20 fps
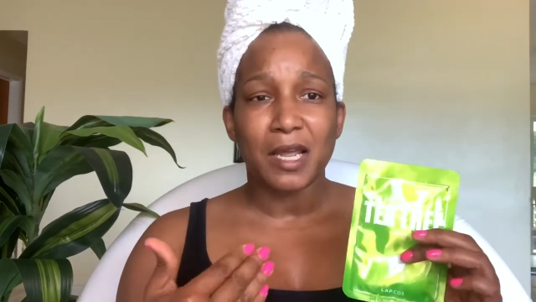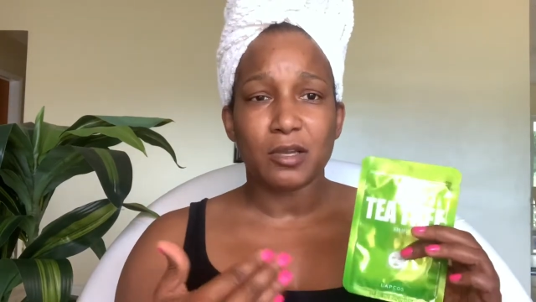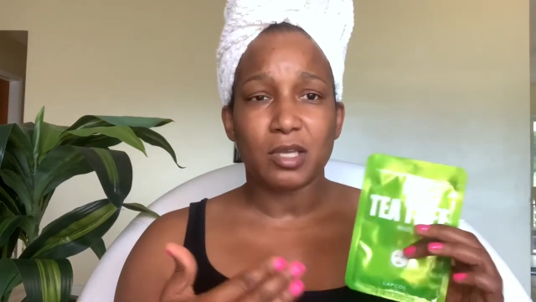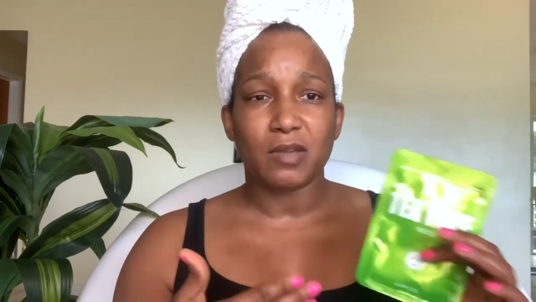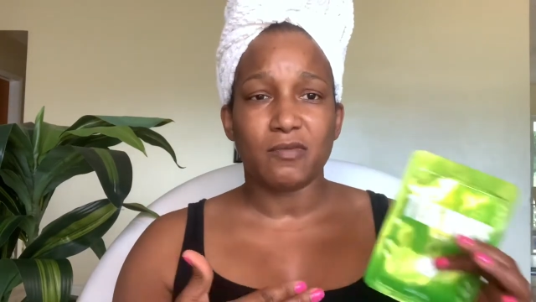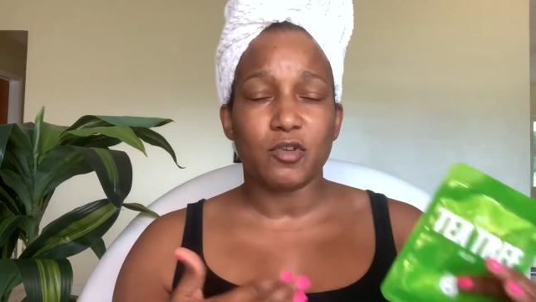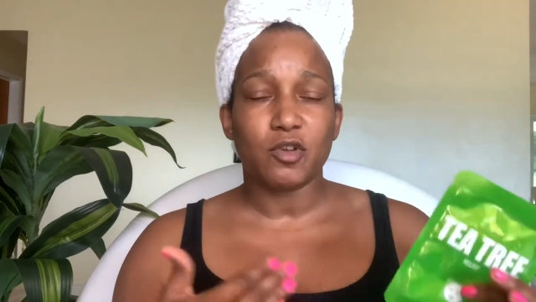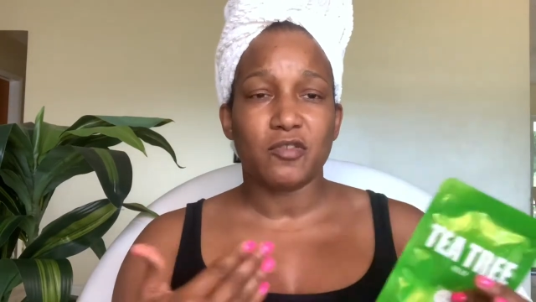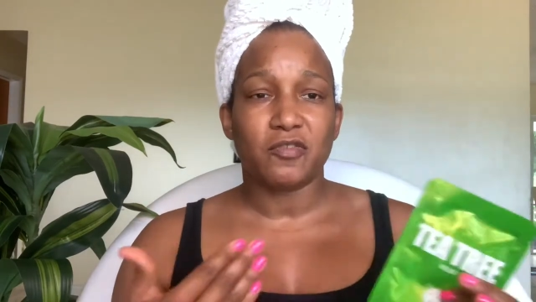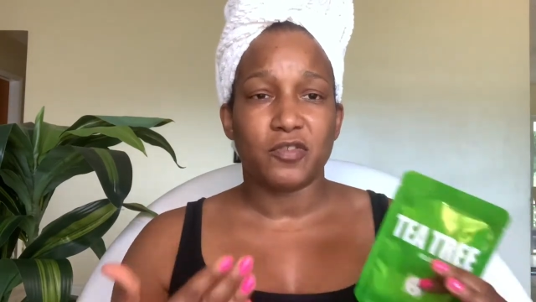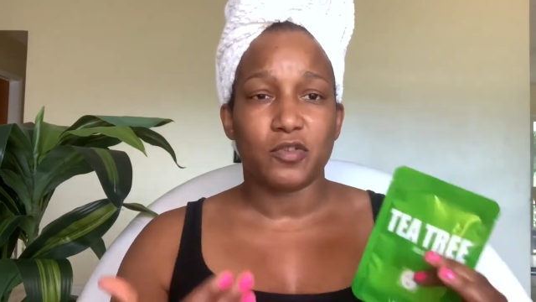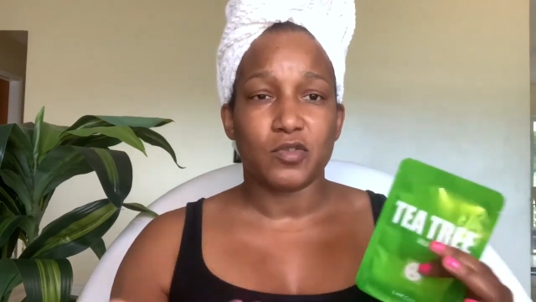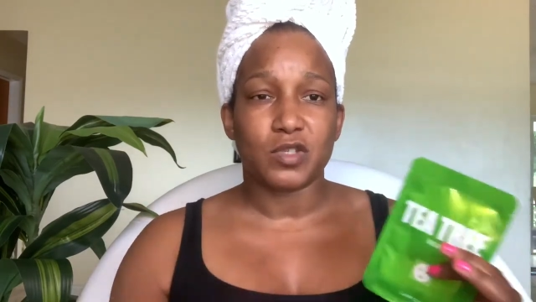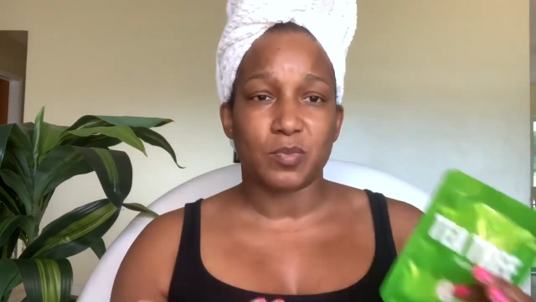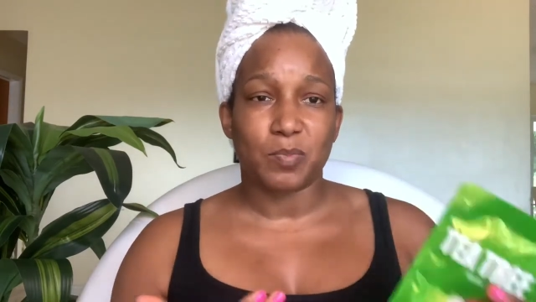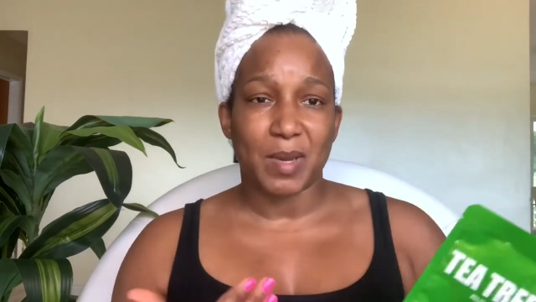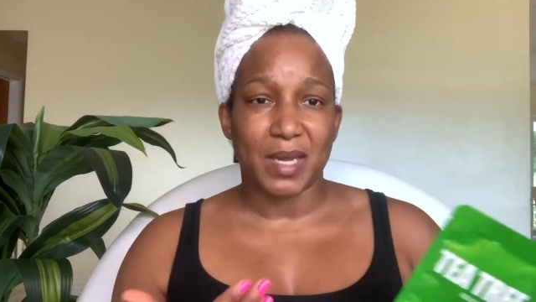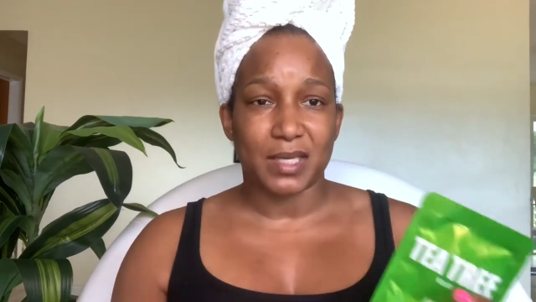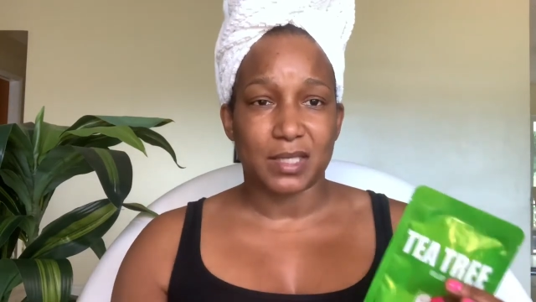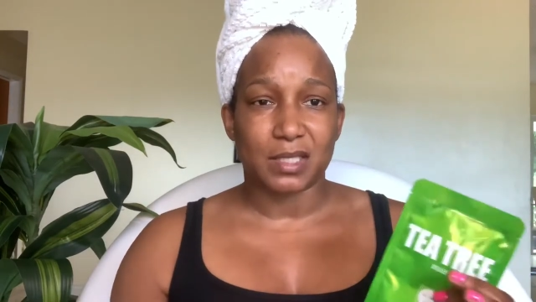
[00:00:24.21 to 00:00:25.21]
give you a few
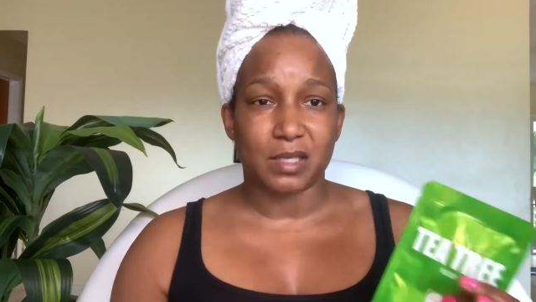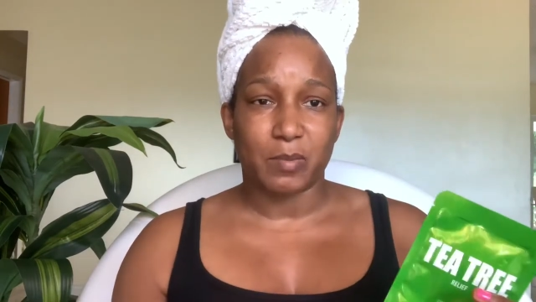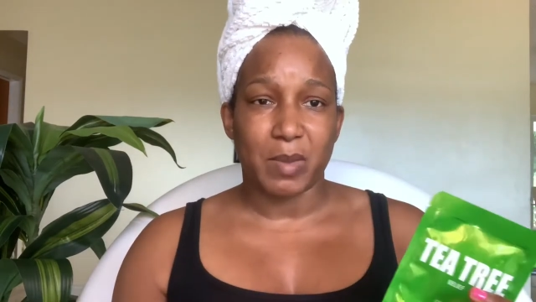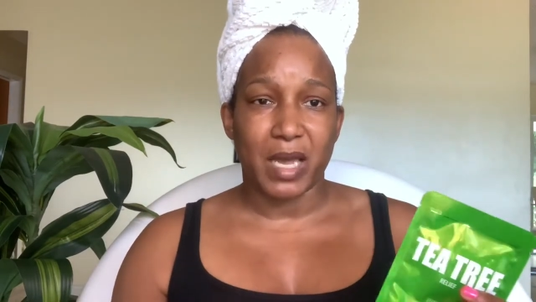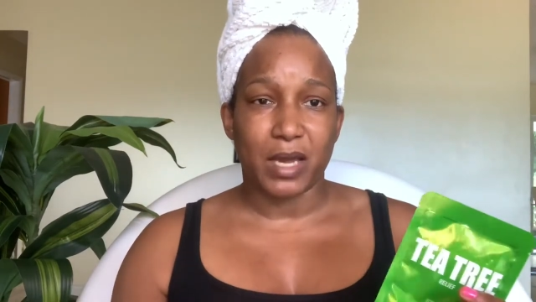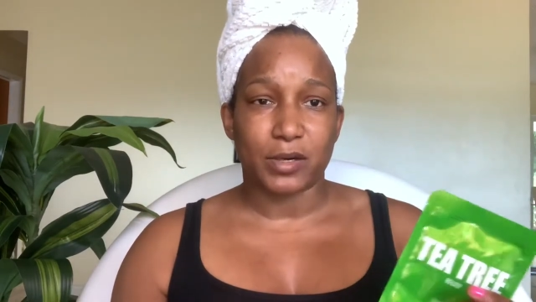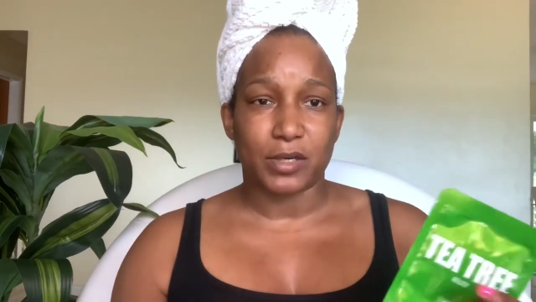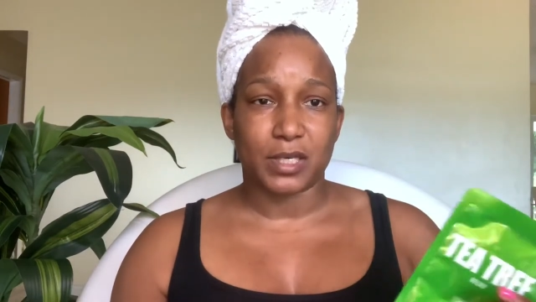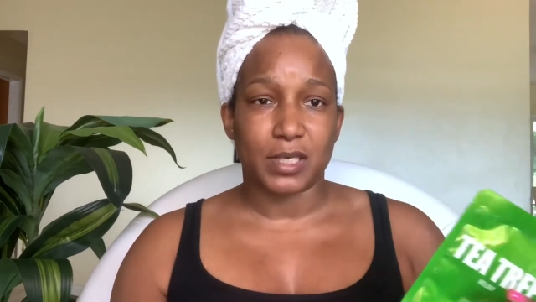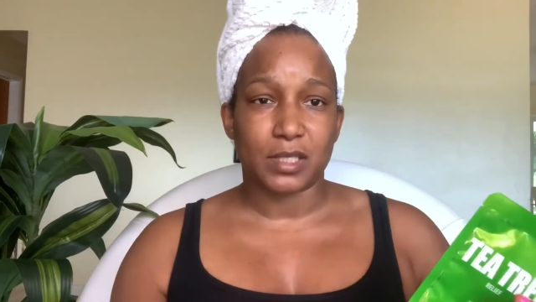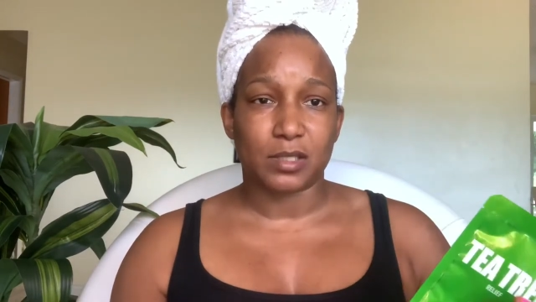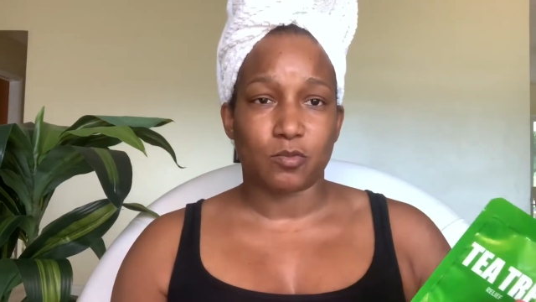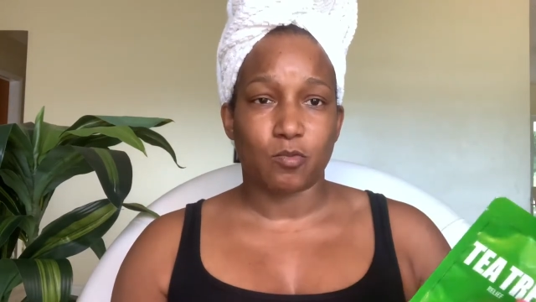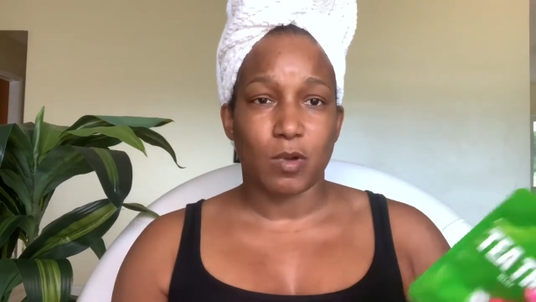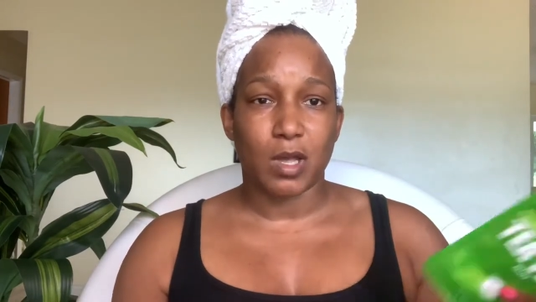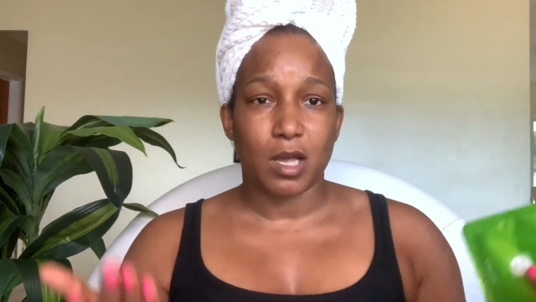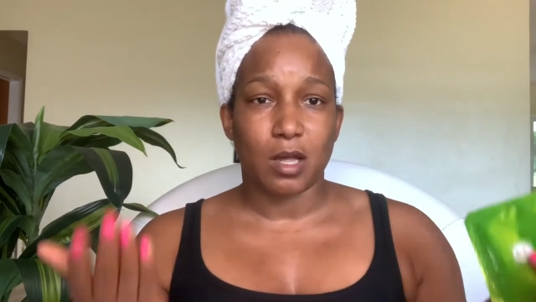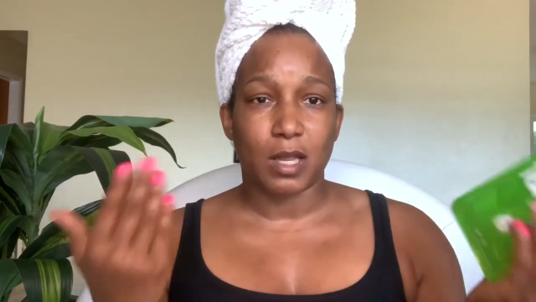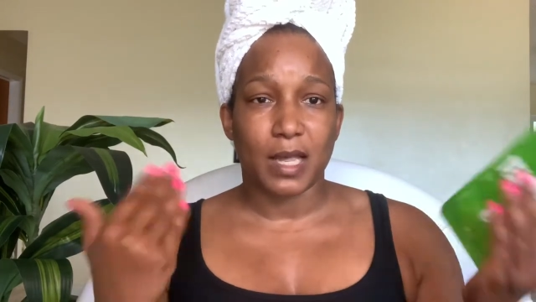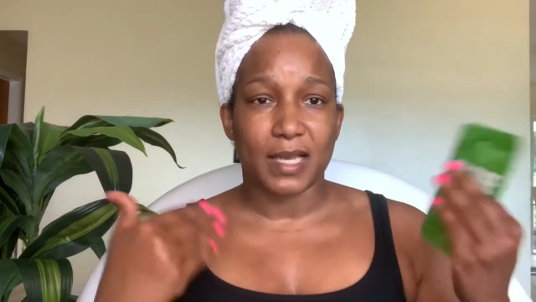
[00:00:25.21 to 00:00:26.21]
specs about it as
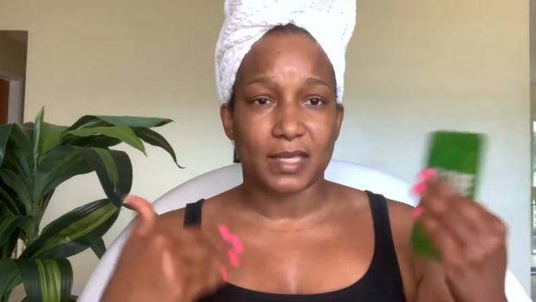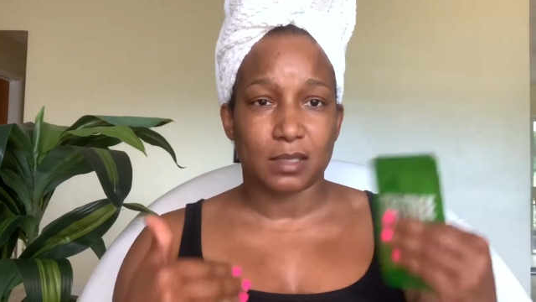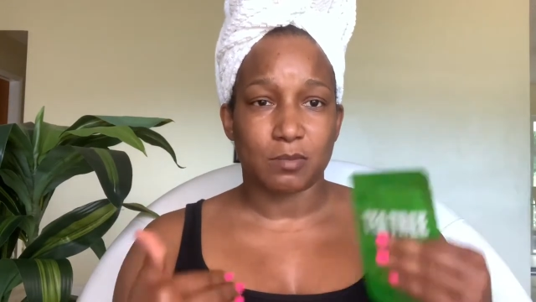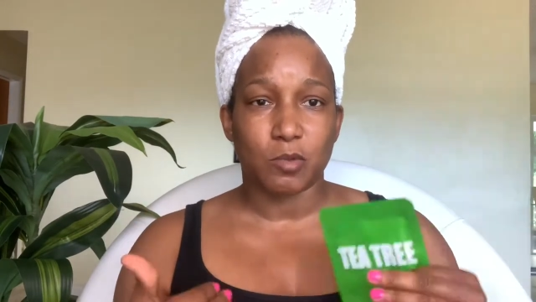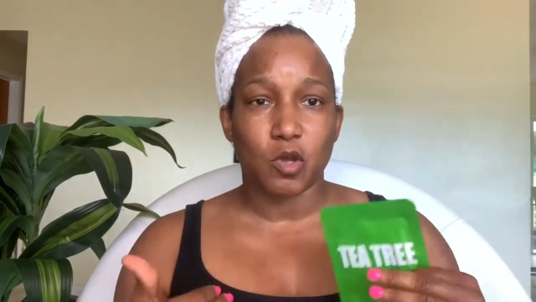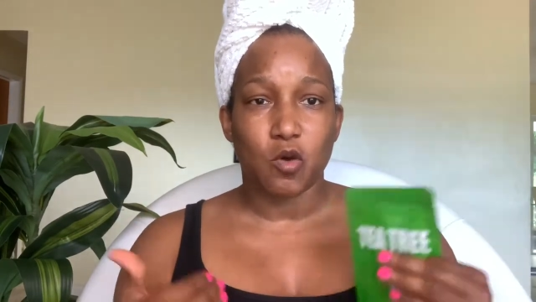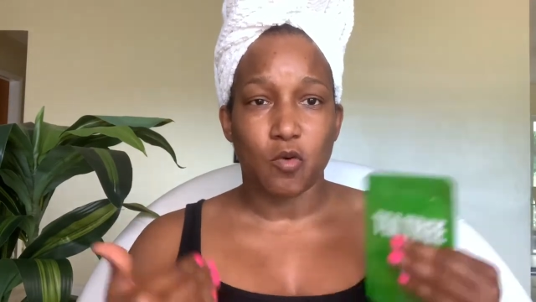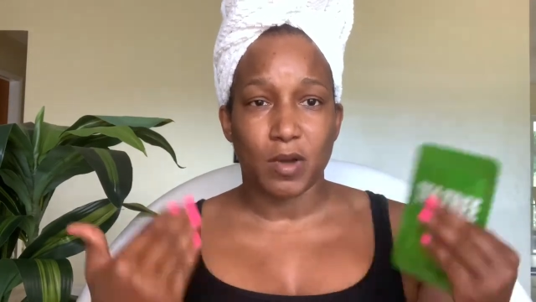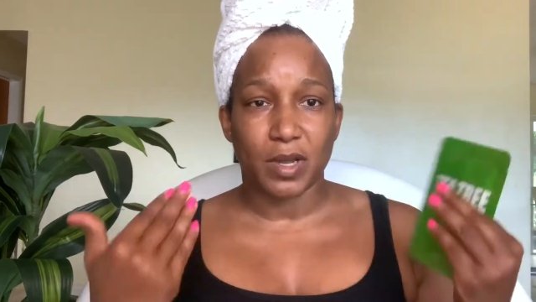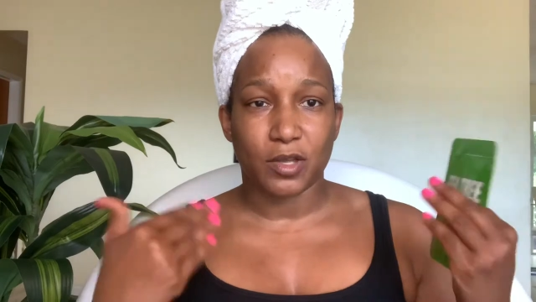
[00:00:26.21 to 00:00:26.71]
well as I'm going